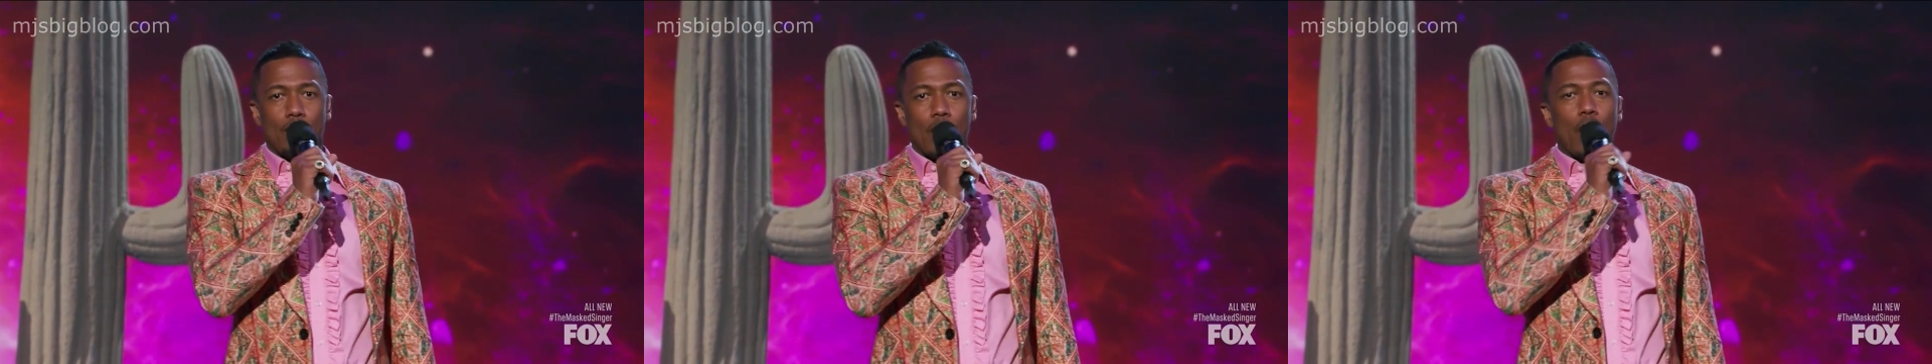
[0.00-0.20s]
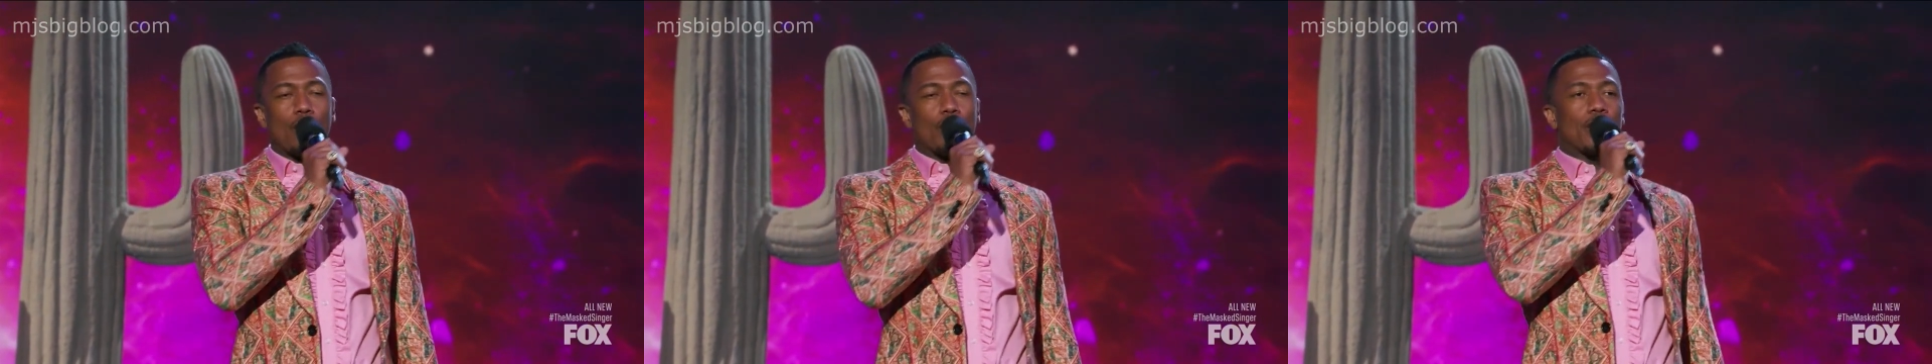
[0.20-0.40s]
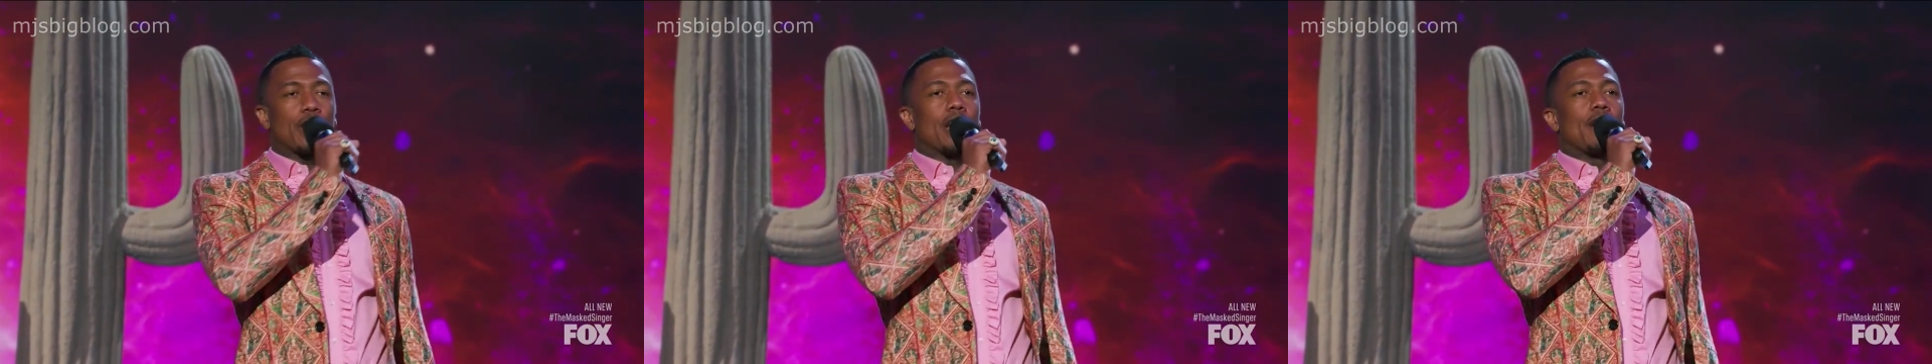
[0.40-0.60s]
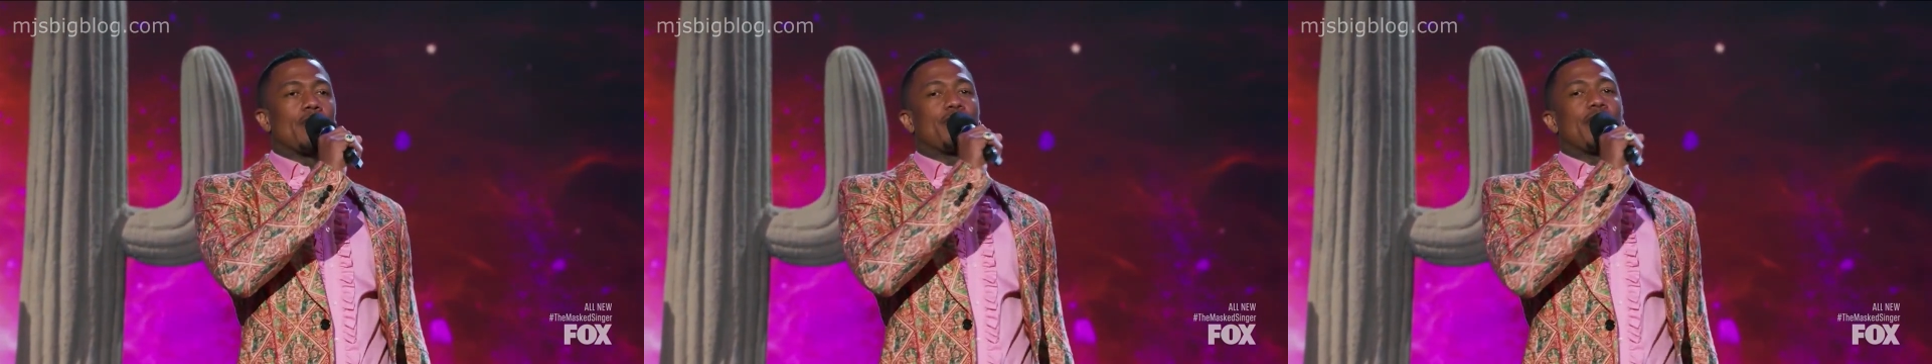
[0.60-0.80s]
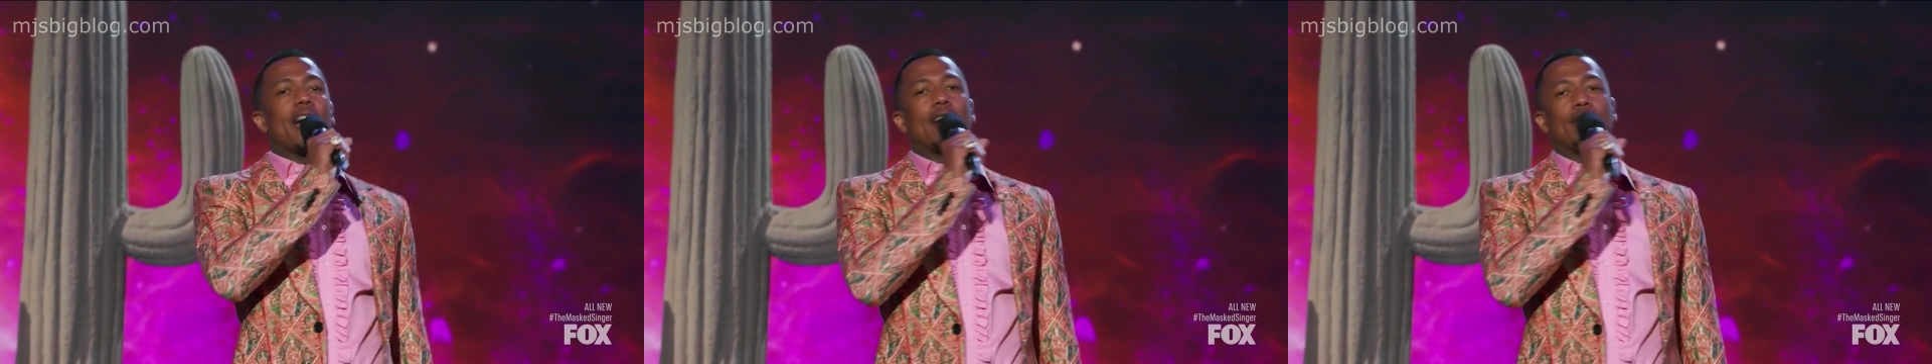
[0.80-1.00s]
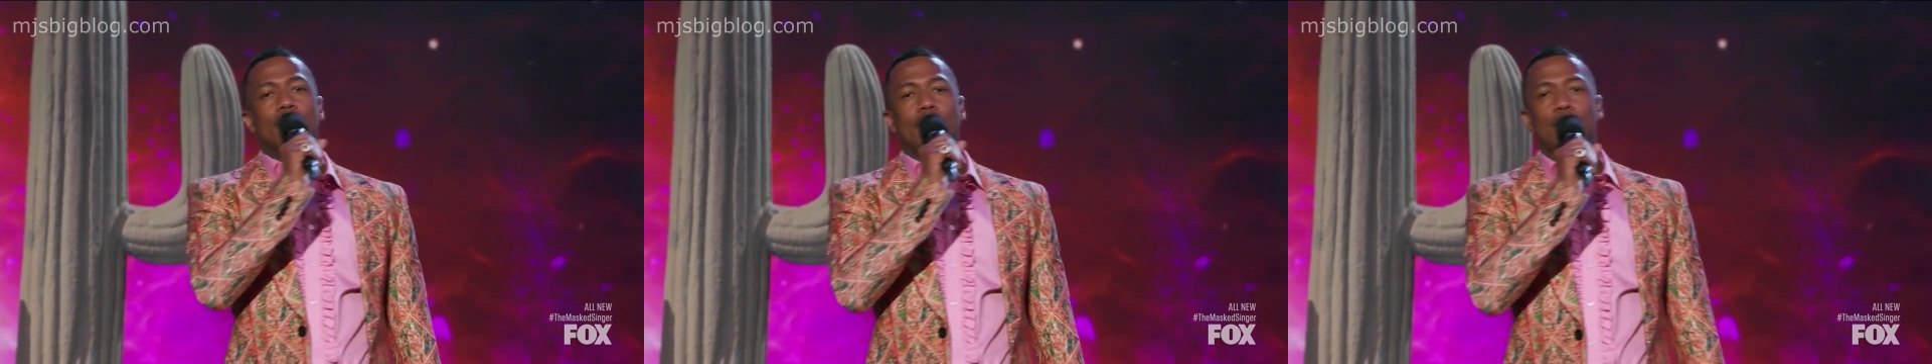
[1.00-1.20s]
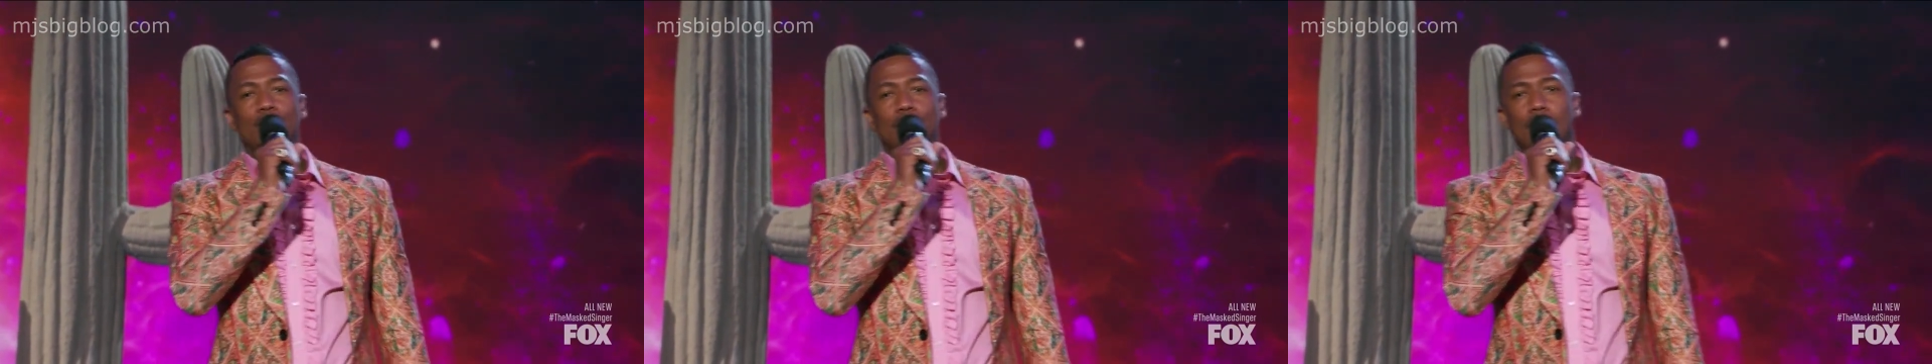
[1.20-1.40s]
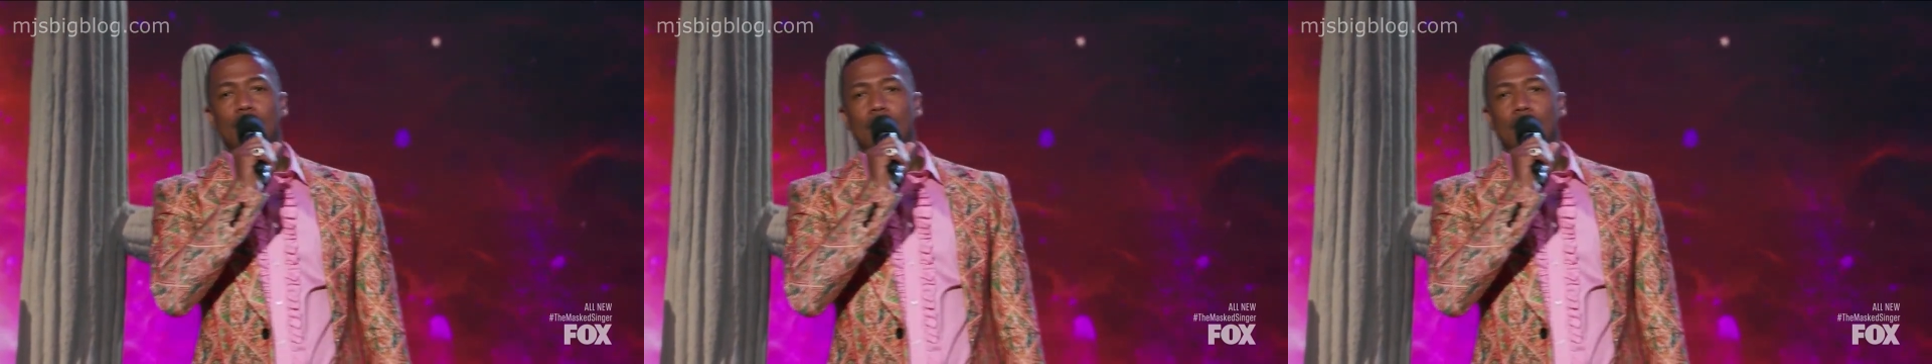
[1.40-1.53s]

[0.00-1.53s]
Vote for your favorite.